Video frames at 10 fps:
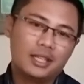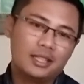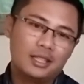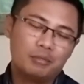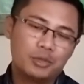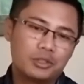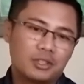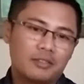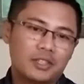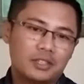and the most
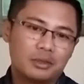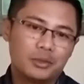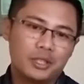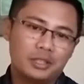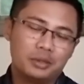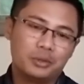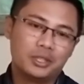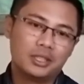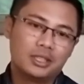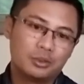conventional way is
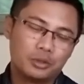using